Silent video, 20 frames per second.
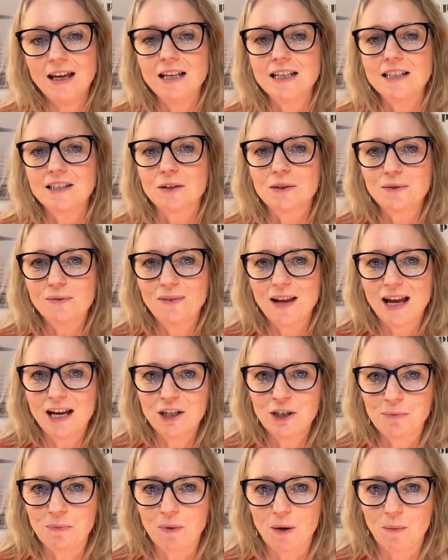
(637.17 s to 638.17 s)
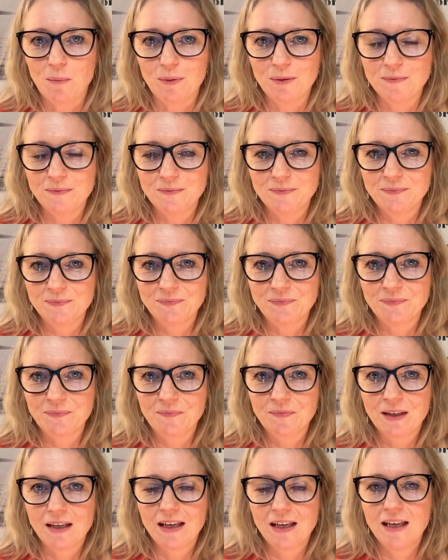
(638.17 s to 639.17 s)
So the flash mob.
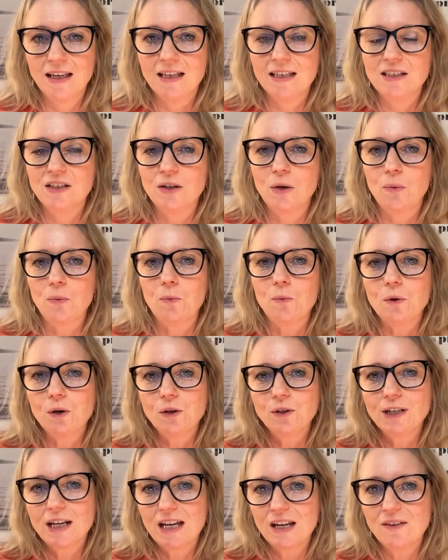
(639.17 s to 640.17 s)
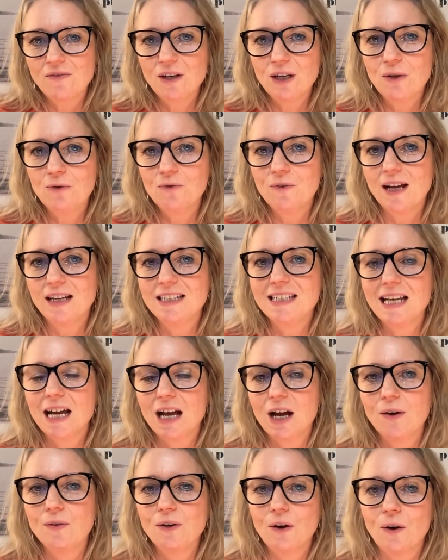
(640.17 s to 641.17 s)
So whatever you write
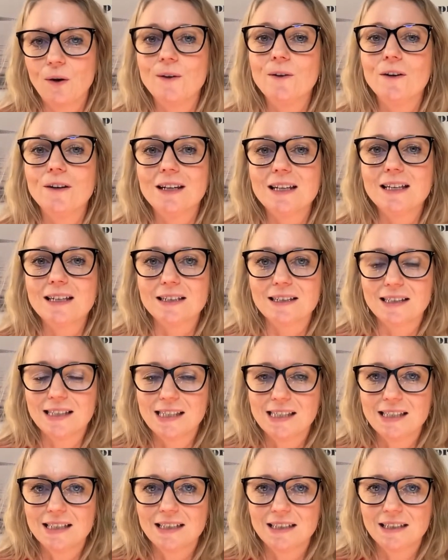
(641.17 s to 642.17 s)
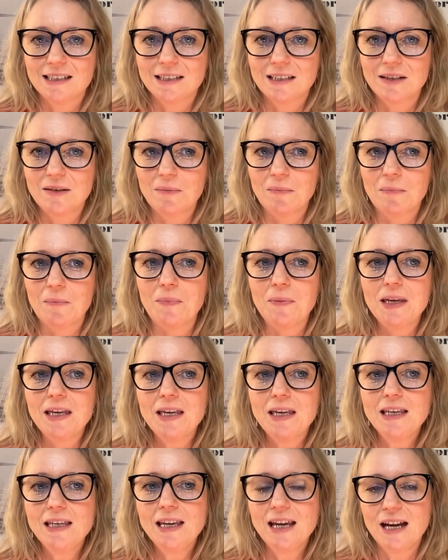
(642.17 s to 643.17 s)
down on your list,
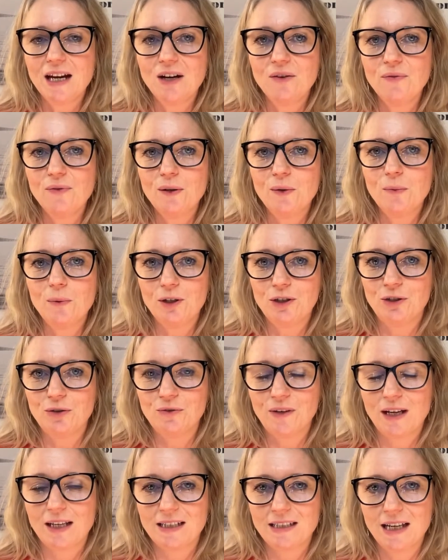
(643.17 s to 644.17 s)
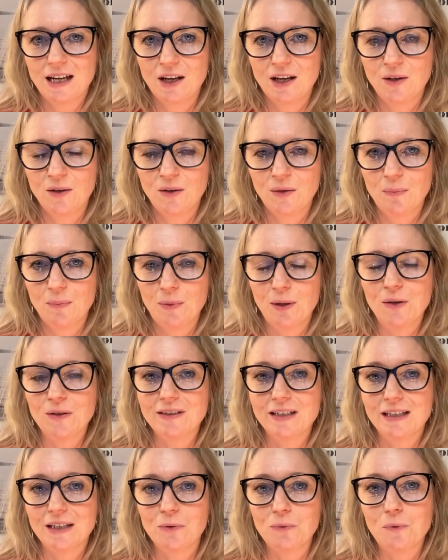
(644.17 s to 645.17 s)
be careful what you write down,
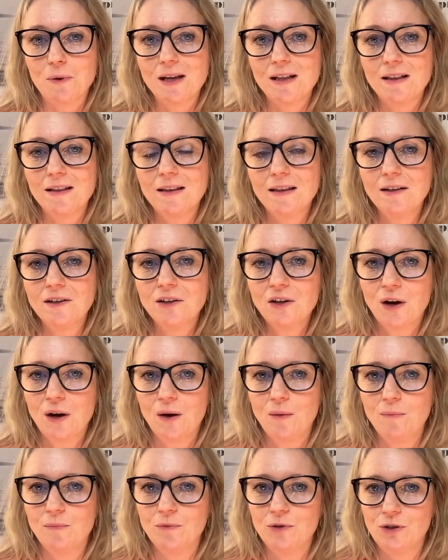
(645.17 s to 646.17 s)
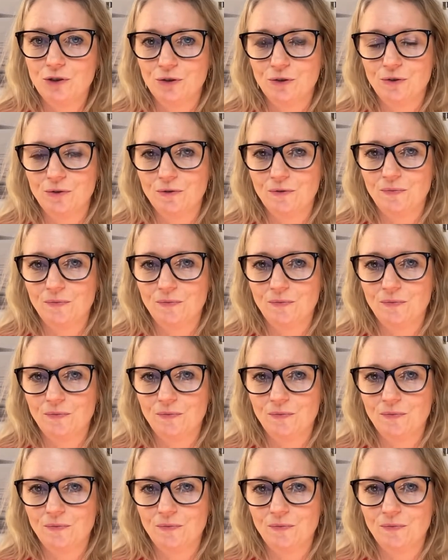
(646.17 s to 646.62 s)
because it will come true.